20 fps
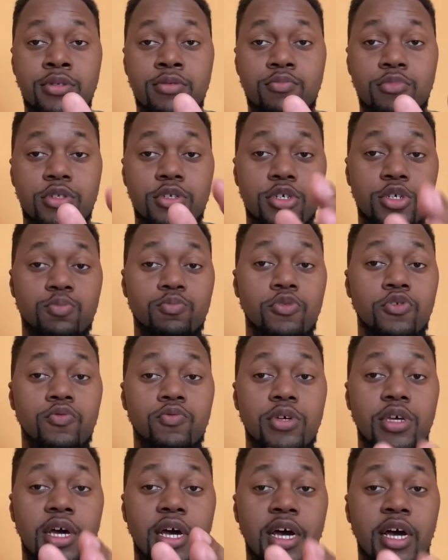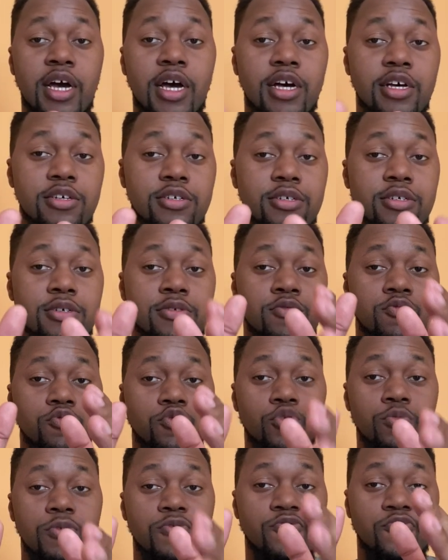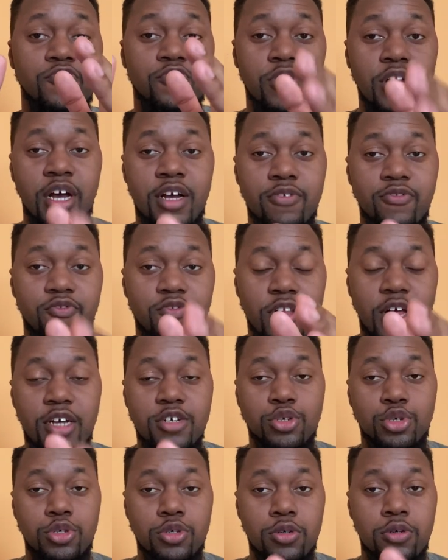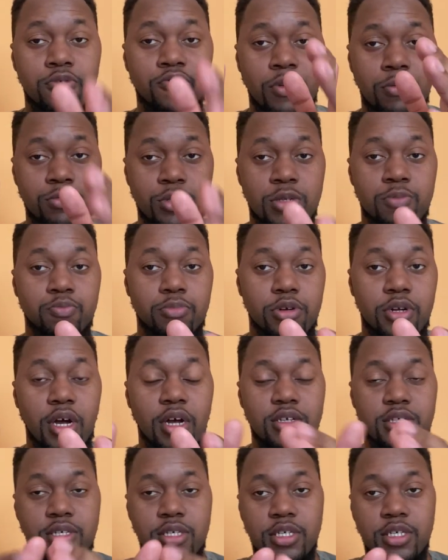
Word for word: But this movie has Ruben Fle Fleischer, if I'm pronouncing